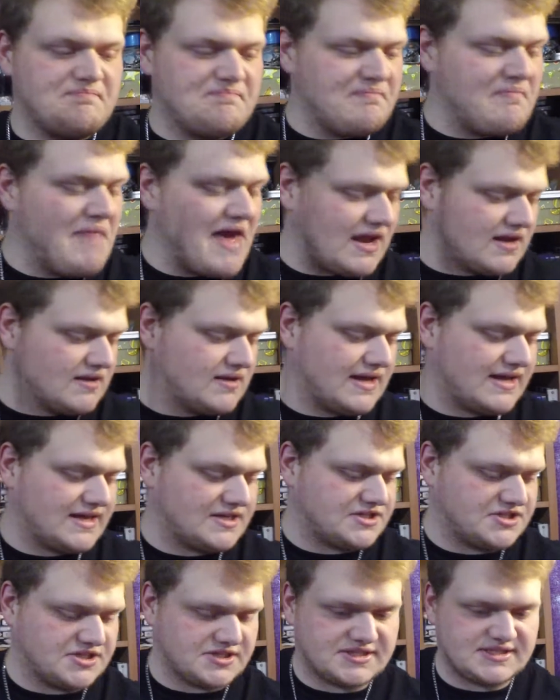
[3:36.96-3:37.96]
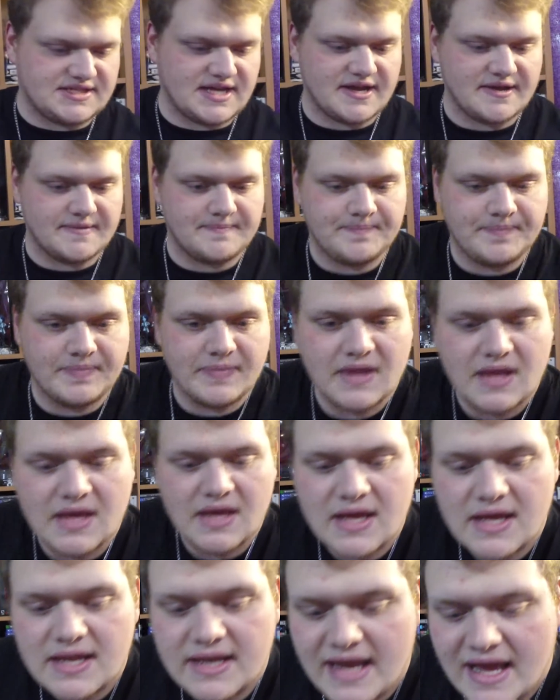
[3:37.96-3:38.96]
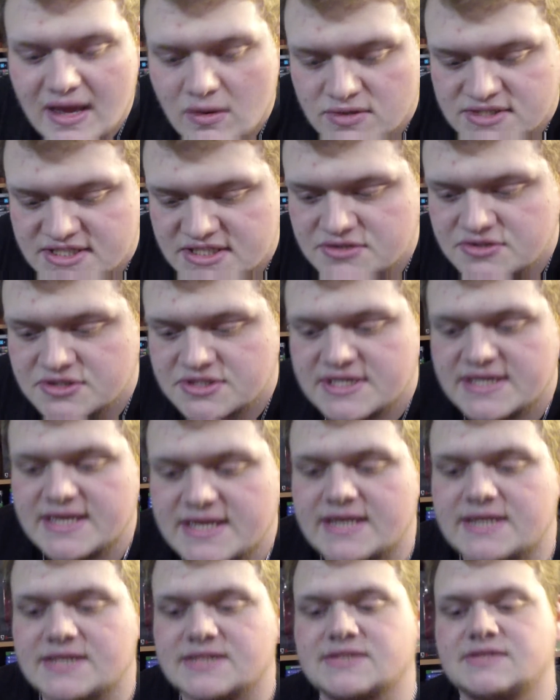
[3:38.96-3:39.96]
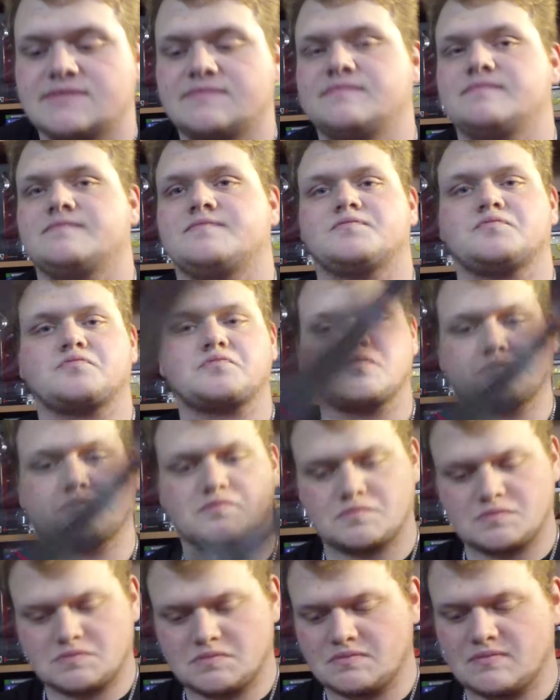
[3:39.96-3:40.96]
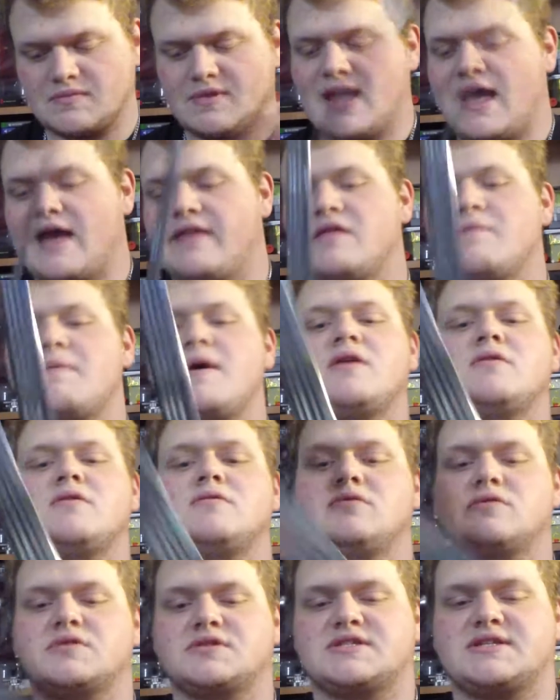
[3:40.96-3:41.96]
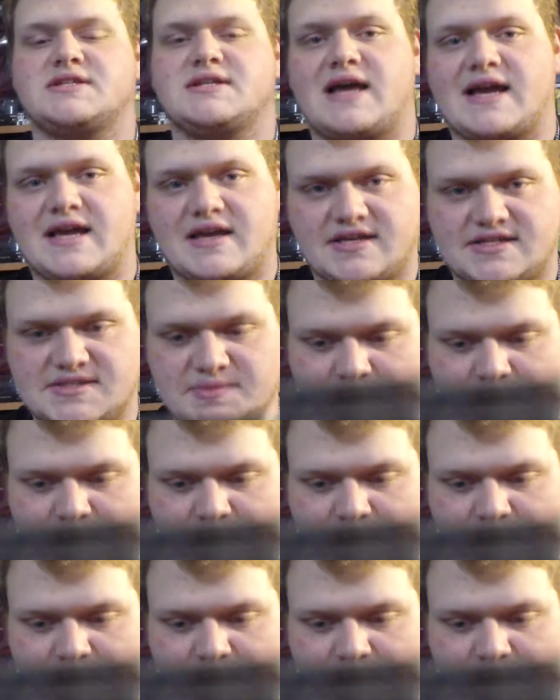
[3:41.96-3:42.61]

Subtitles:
better, I guess you could say. Now, what's interesting is, and the metal looks like it's